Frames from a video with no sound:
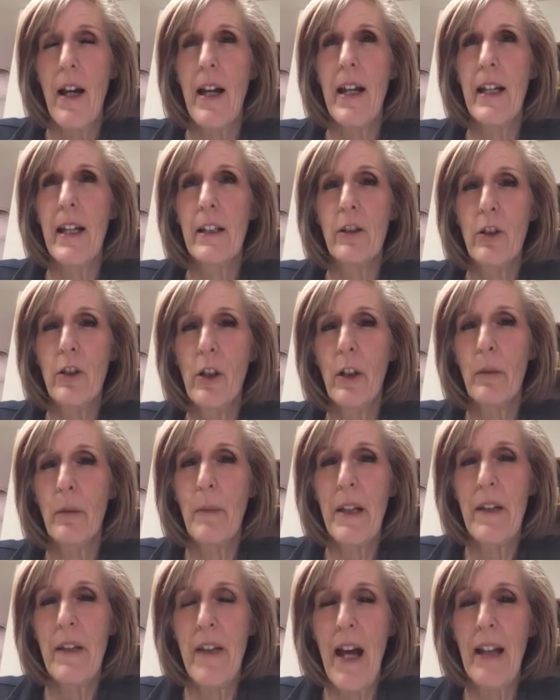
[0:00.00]
It took
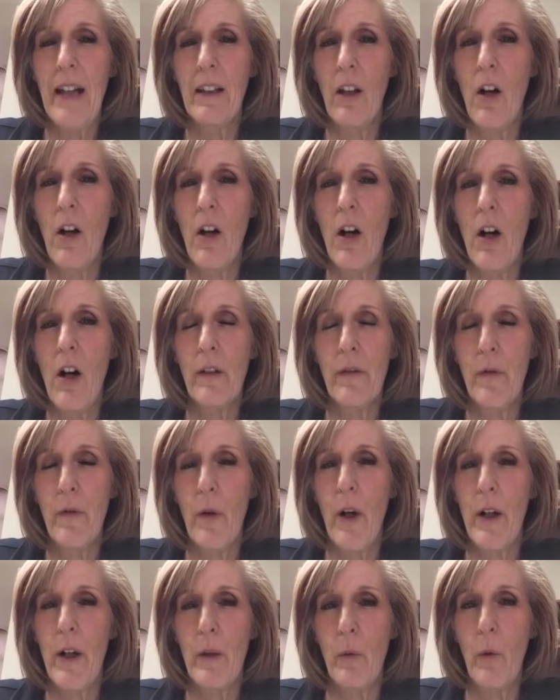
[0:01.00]
me that long
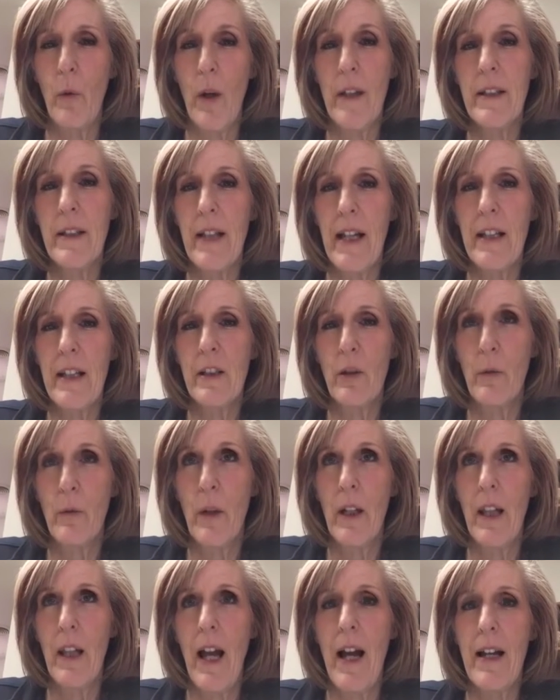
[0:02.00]
for it one day to
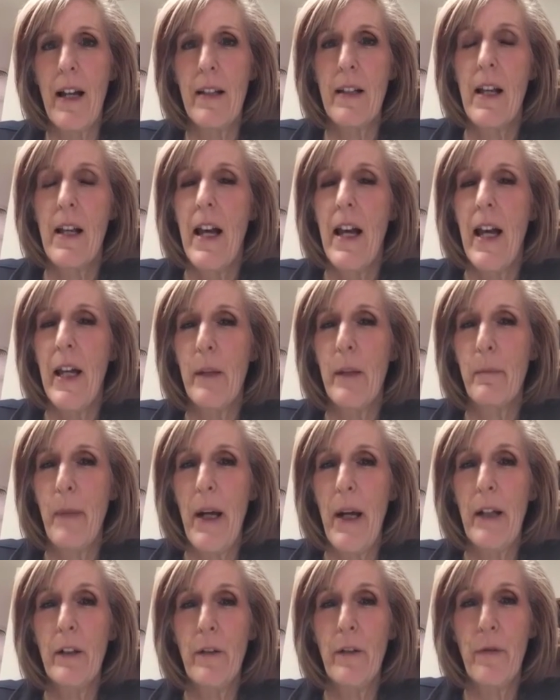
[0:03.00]
realize, and
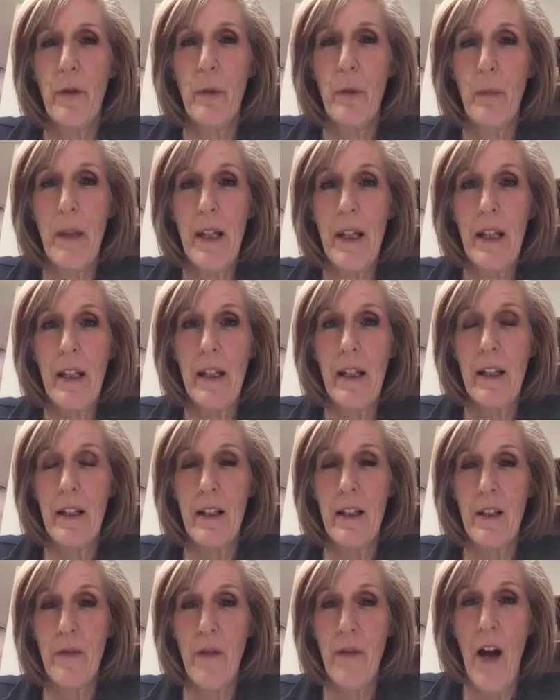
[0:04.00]
better for me
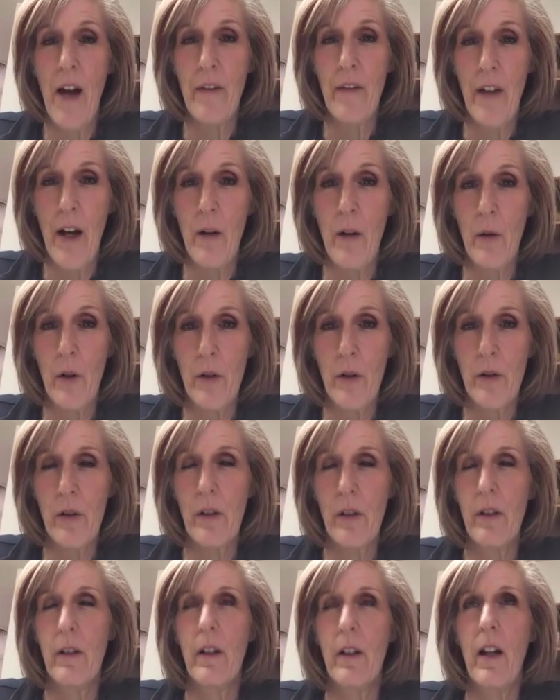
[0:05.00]
is 5 hours.
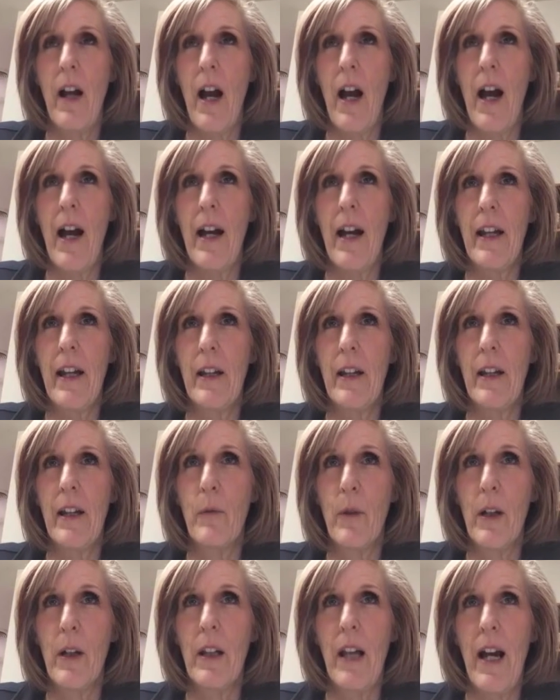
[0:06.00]
I
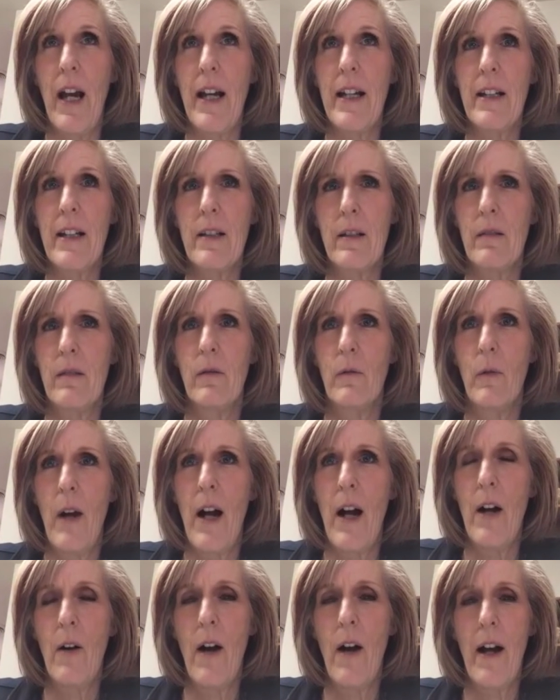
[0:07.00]
realized,
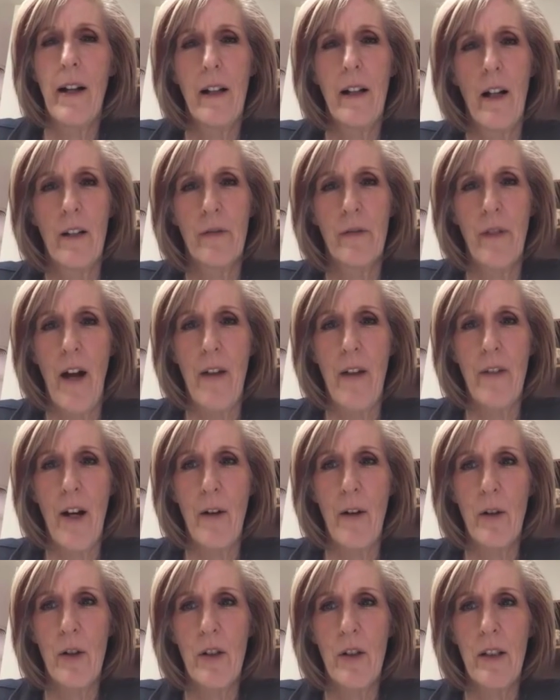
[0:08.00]
wow, I got 5
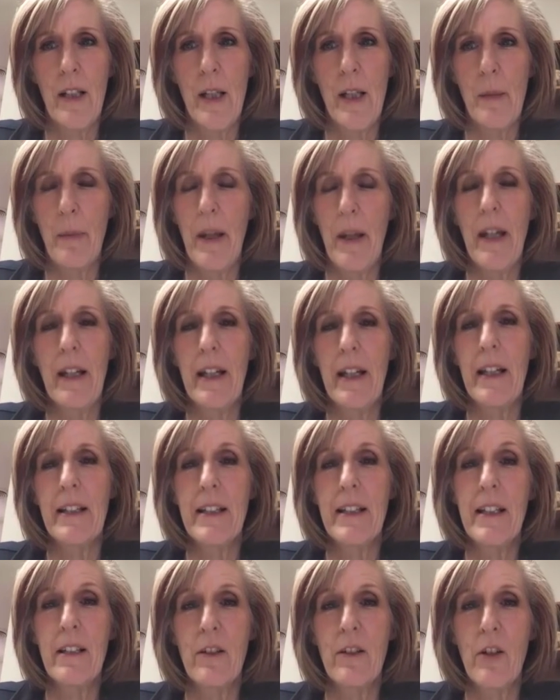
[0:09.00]
hours sleep. And it
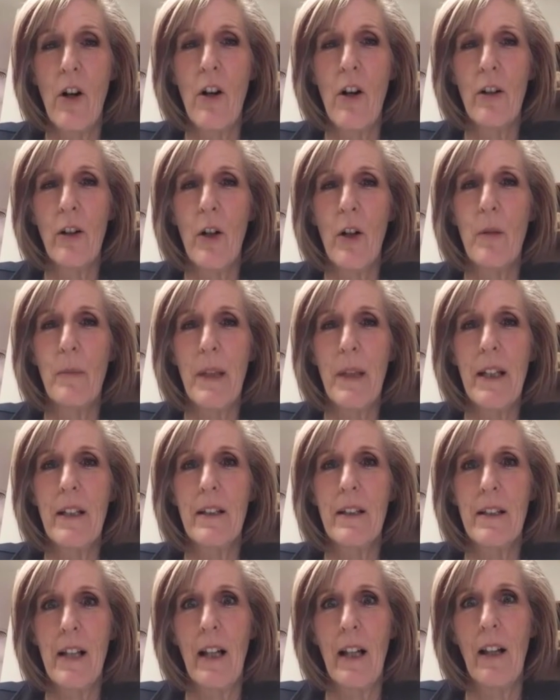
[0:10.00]
didn't dawn on me
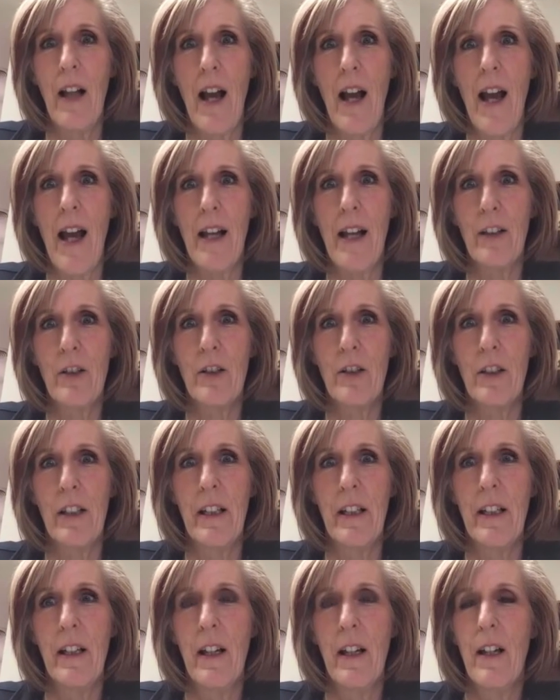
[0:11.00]
until I
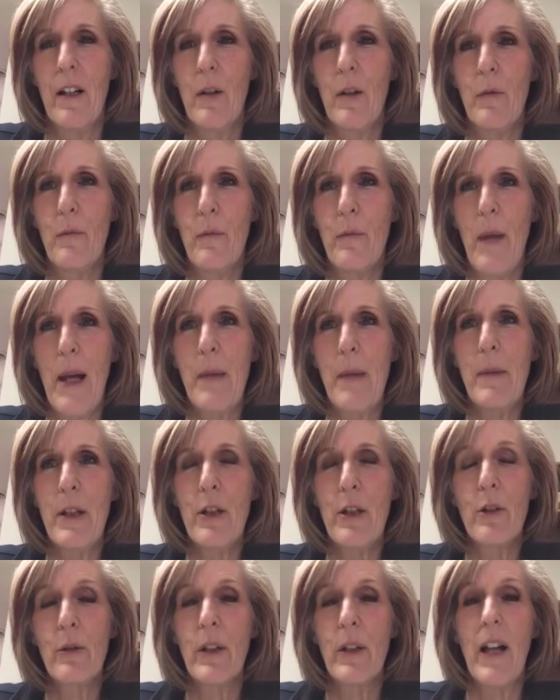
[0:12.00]
actually, maybe
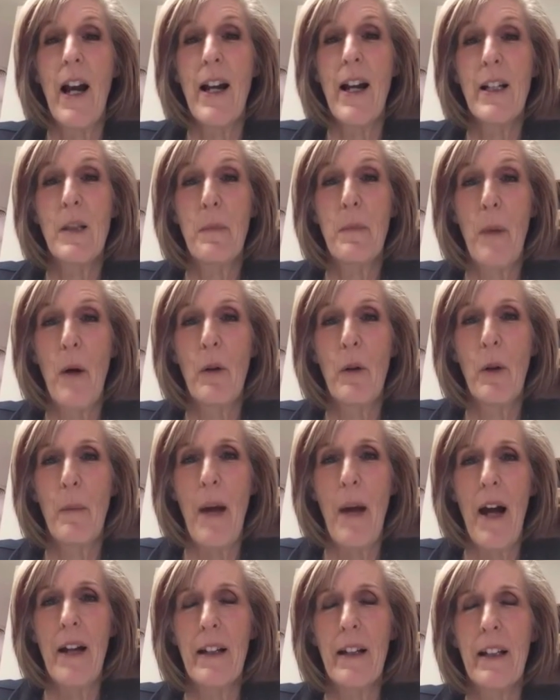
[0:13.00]
you and I spoke
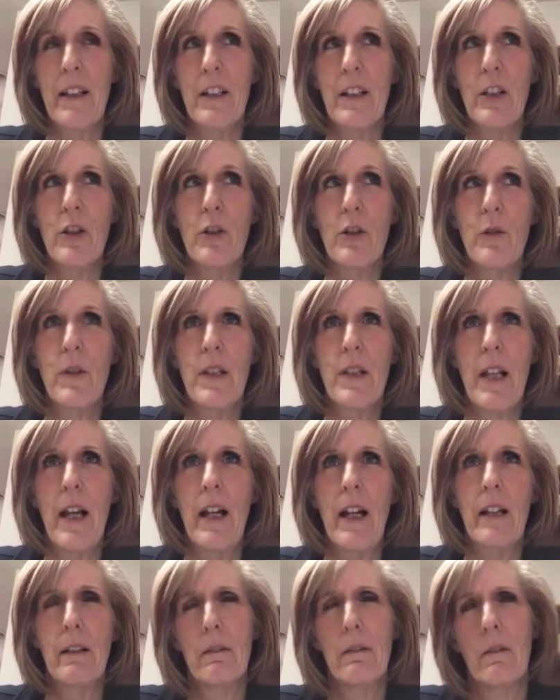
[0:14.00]
about it, and you
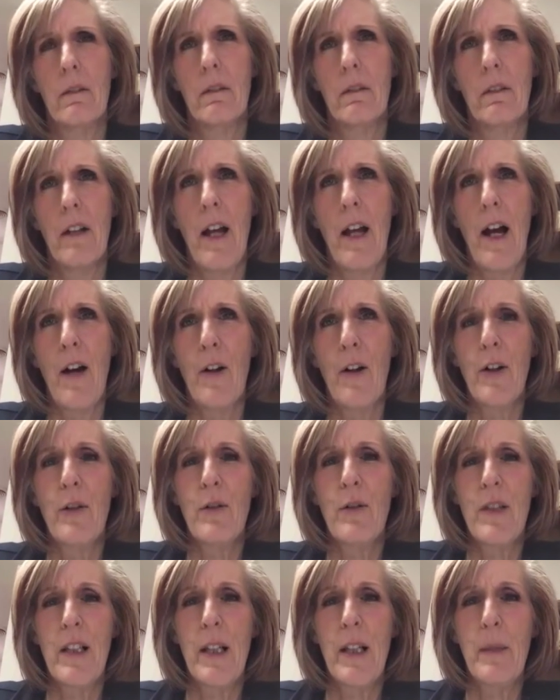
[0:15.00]
said, how are you
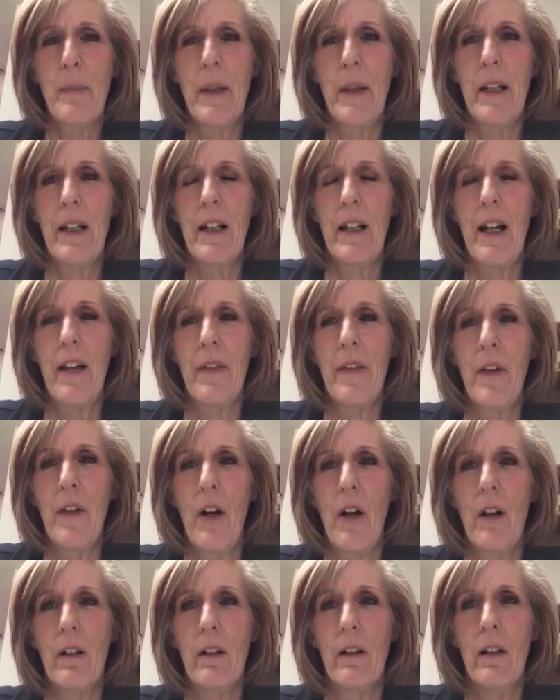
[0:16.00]
sleeping? And I
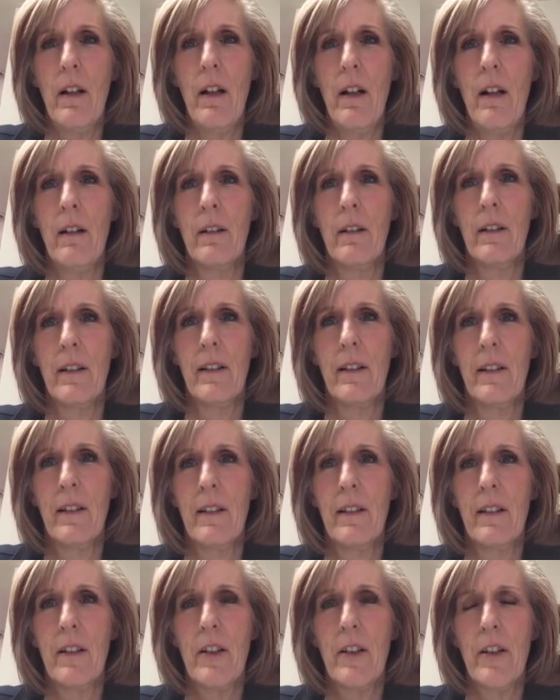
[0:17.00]
thought,
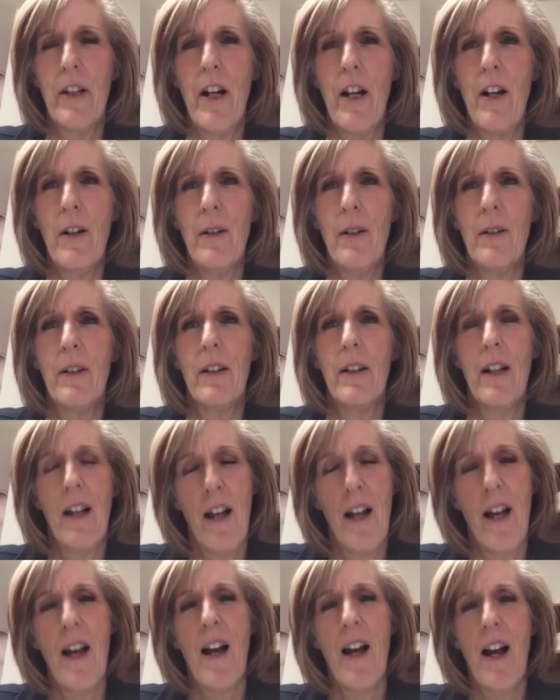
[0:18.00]
you
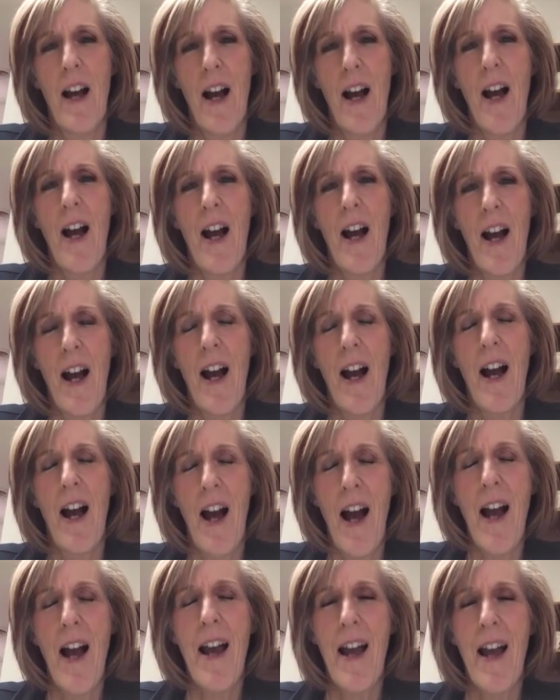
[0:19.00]
know,
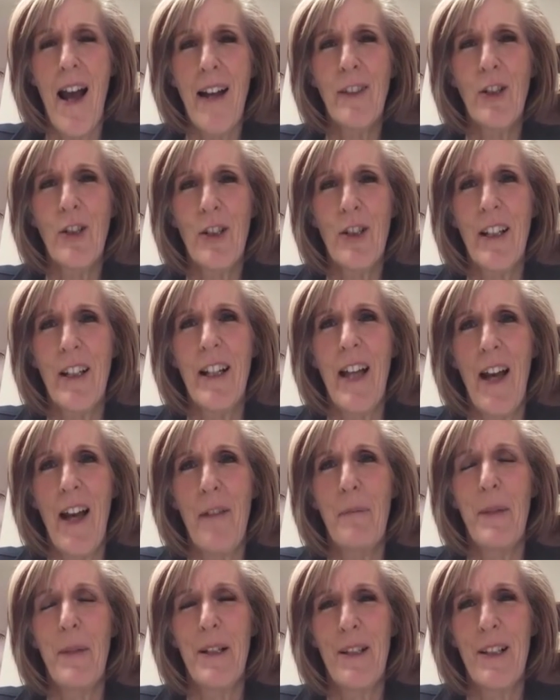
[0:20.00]
I actually
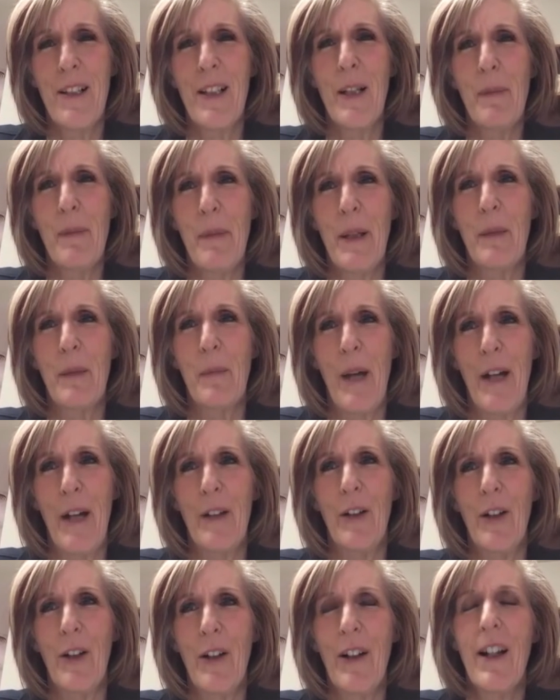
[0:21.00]
have been sleeping
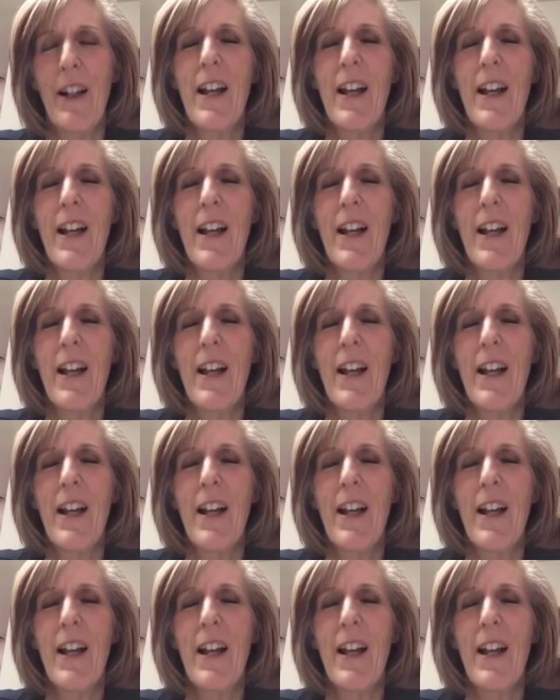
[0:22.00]
better.